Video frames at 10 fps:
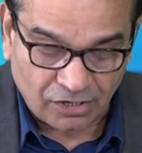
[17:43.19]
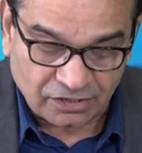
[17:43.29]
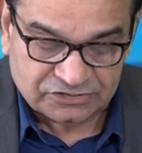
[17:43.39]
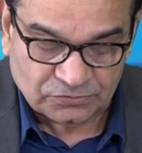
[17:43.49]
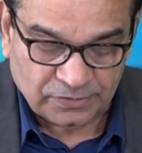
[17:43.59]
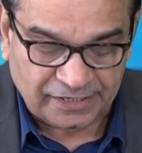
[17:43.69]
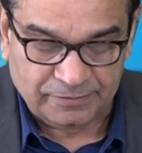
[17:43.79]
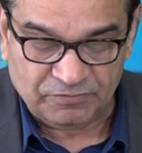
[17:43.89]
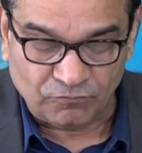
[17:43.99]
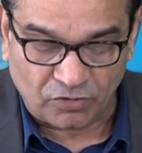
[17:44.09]
Also,
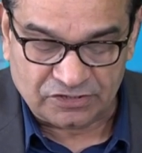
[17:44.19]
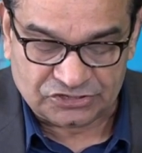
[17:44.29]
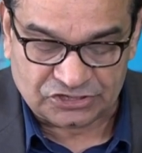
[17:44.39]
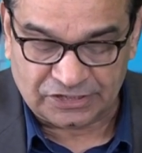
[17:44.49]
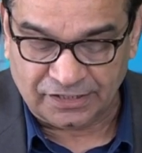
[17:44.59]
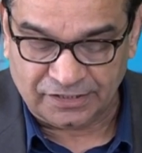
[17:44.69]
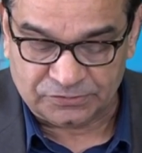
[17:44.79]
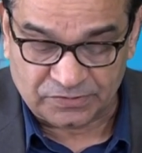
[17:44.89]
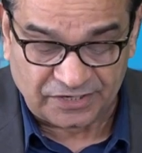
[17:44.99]
NDP wants to